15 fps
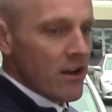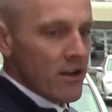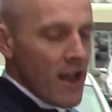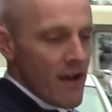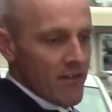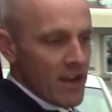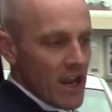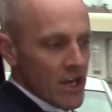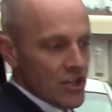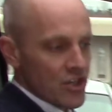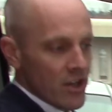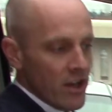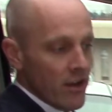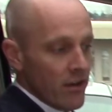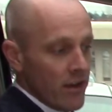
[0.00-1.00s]

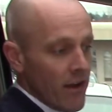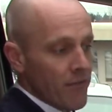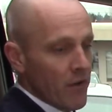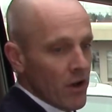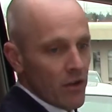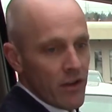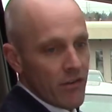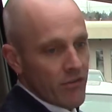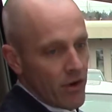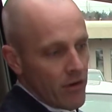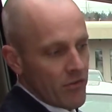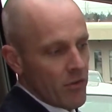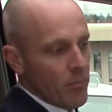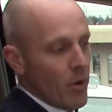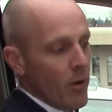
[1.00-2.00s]
navigation, it definitely
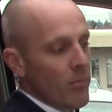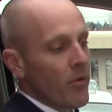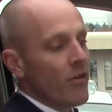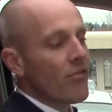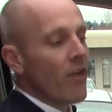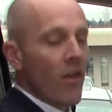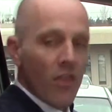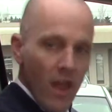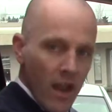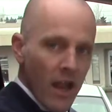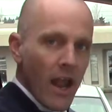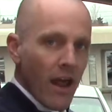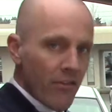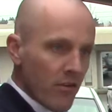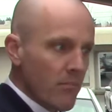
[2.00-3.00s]
serves a purpose, and then it
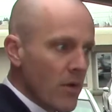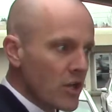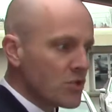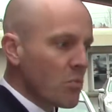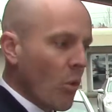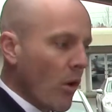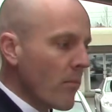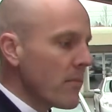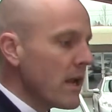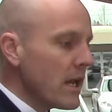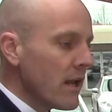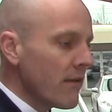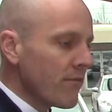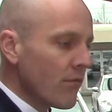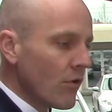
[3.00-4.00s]
has a much more
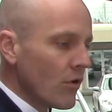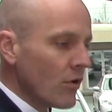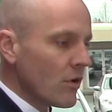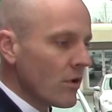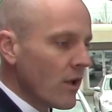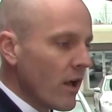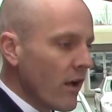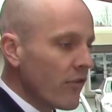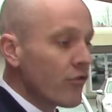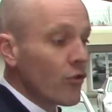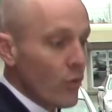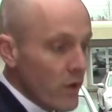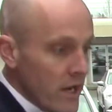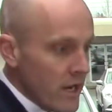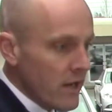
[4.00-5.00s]
meaningful
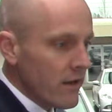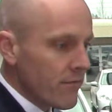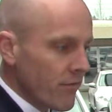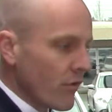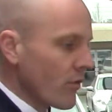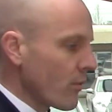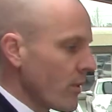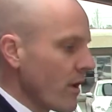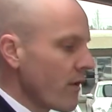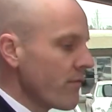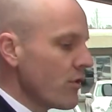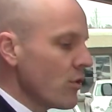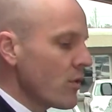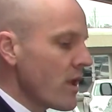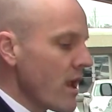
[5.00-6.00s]
screen for the rear
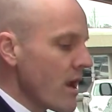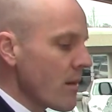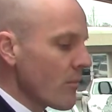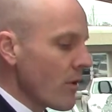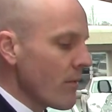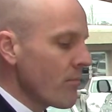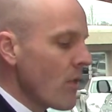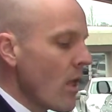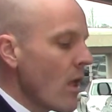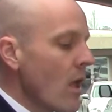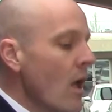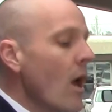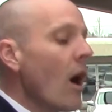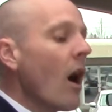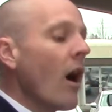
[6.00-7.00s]
view camera.
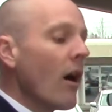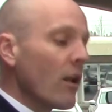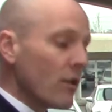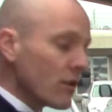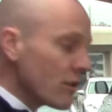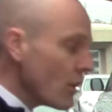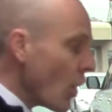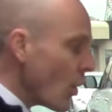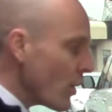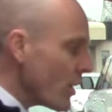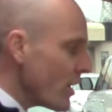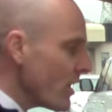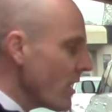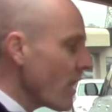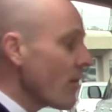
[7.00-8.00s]

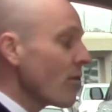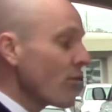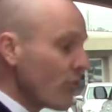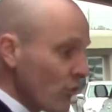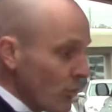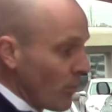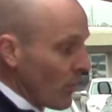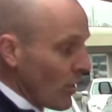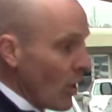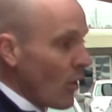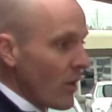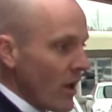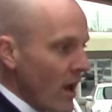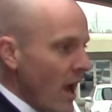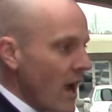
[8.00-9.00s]
Loaded, super
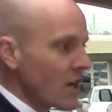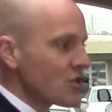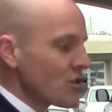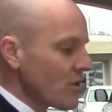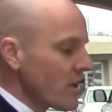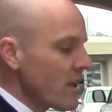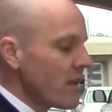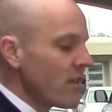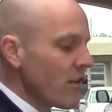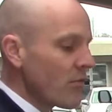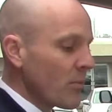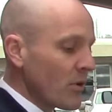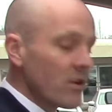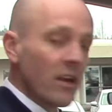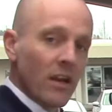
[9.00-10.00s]
loaded actually, this
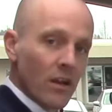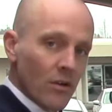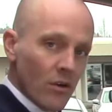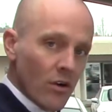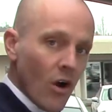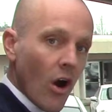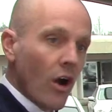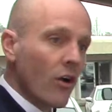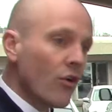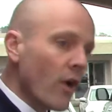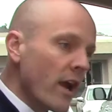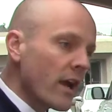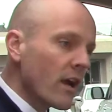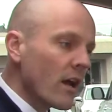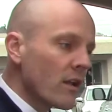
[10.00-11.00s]
particular car.
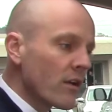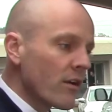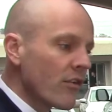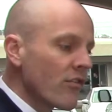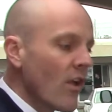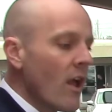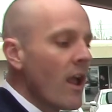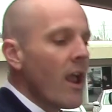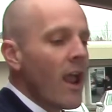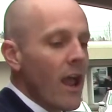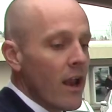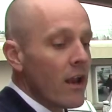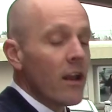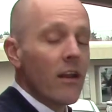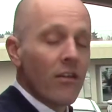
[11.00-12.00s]
Great colors, and
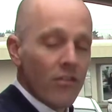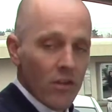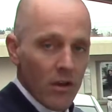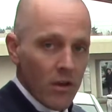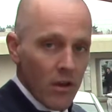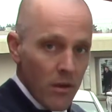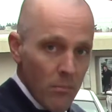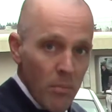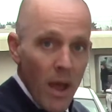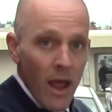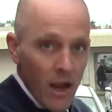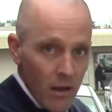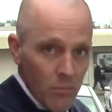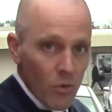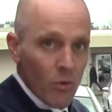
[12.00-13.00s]
it is in
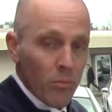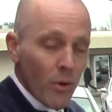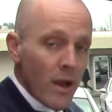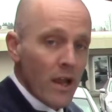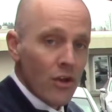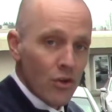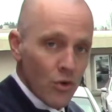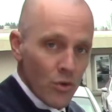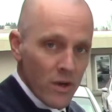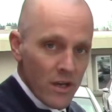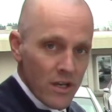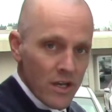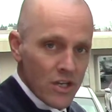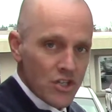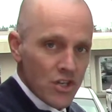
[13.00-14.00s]
impeccable brand new
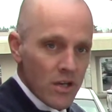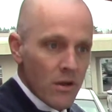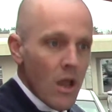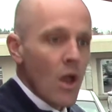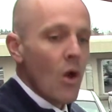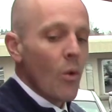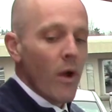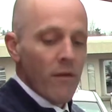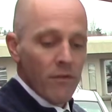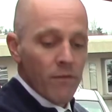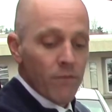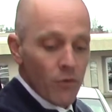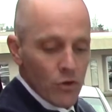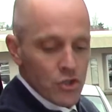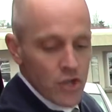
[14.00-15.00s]
condition. We have a
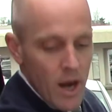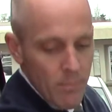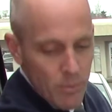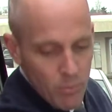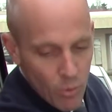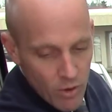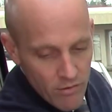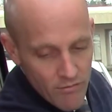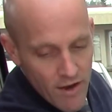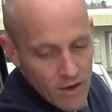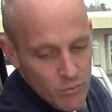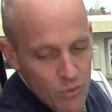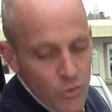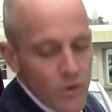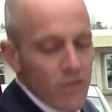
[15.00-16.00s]
full shop report. In fact,
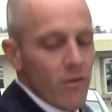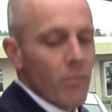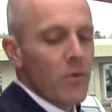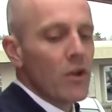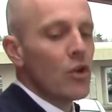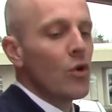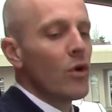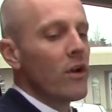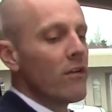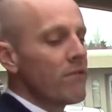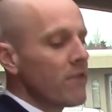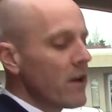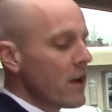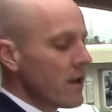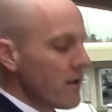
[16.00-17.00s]
we're doing something new at
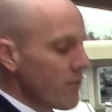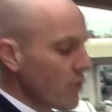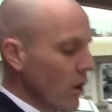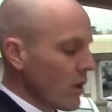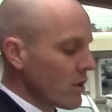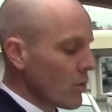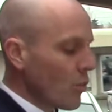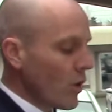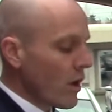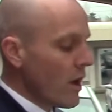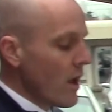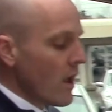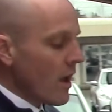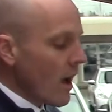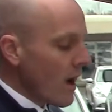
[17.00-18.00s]
Infinity of Kirkland. We're
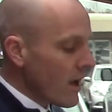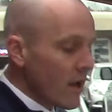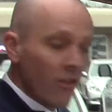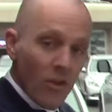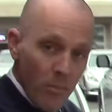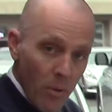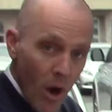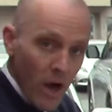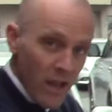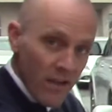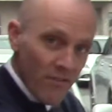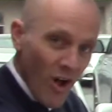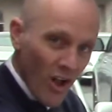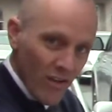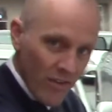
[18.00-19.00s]
in the body of
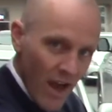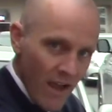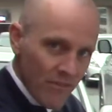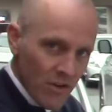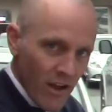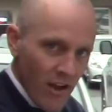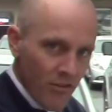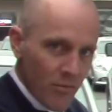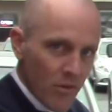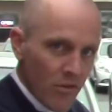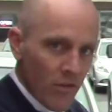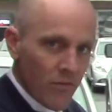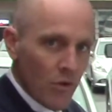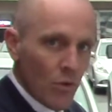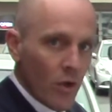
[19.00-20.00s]
all of our advertisements.
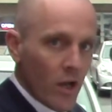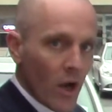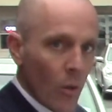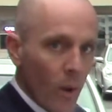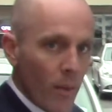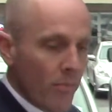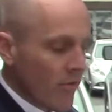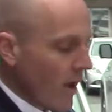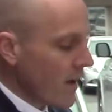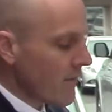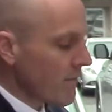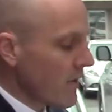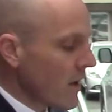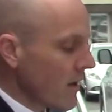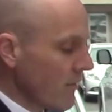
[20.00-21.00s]
If you look at our website,
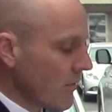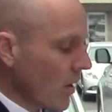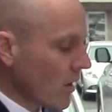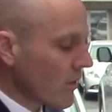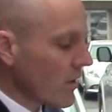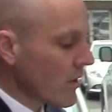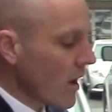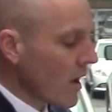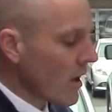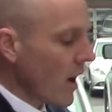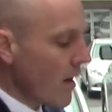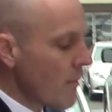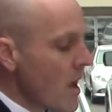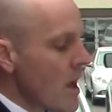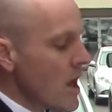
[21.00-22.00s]

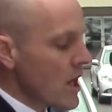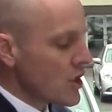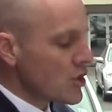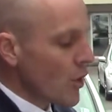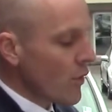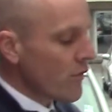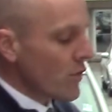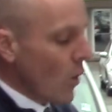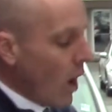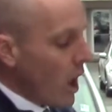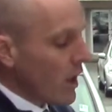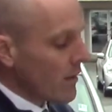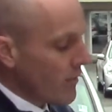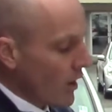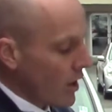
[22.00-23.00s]
infinityofkirkland.com, it shows you all
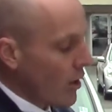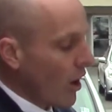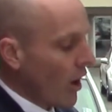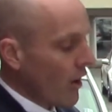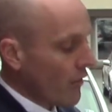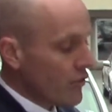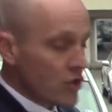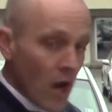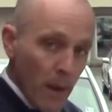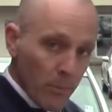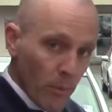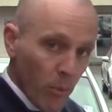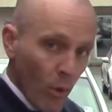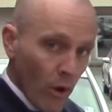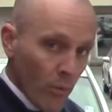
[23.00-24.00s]
of our cars' shop
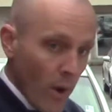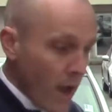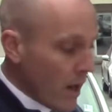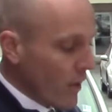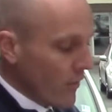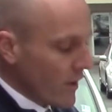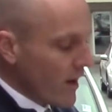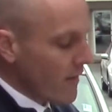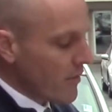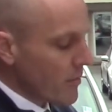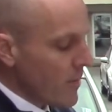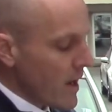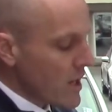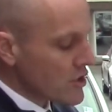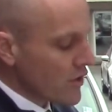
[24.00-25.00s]
report right on the cover
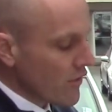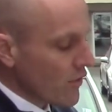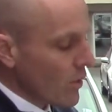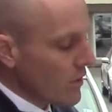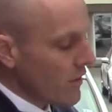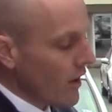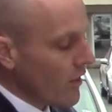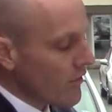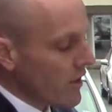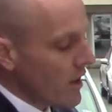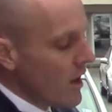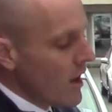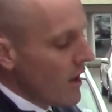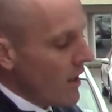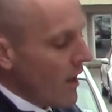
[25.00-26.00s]
page. And so it tells you
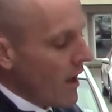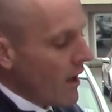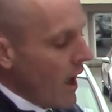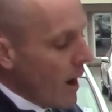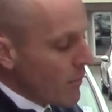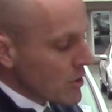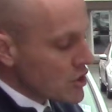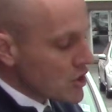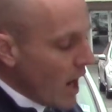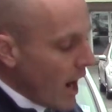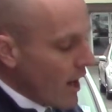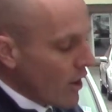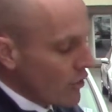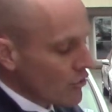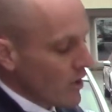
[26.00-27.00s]
how much
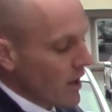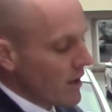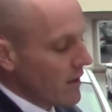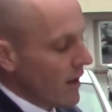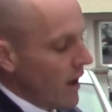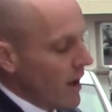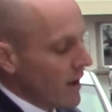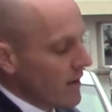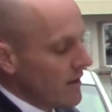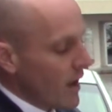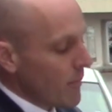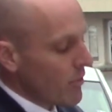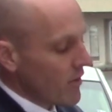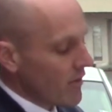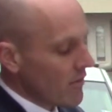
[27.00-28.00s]
tire tread
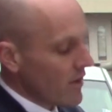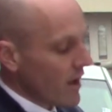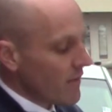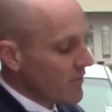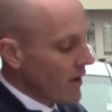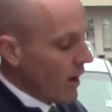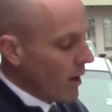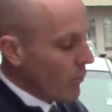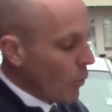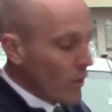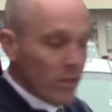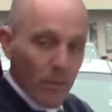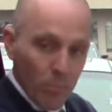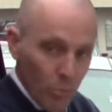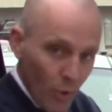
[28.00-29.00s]
depth is left, what
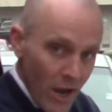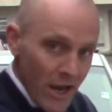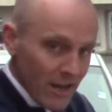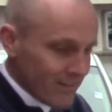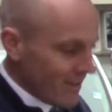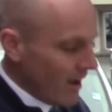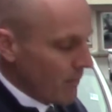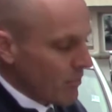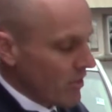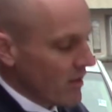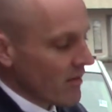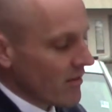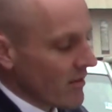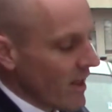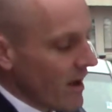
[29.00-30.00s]
the brake depth
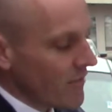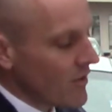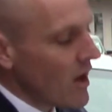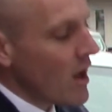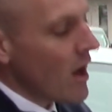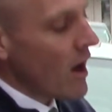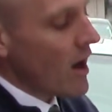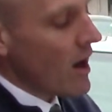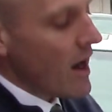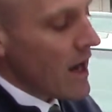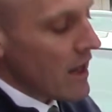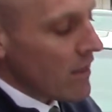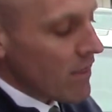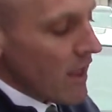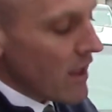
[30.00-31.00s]
is left,
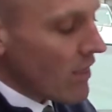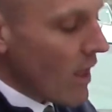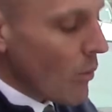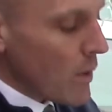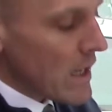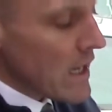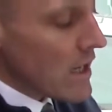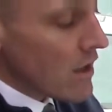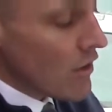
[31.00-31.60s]
anything that we needed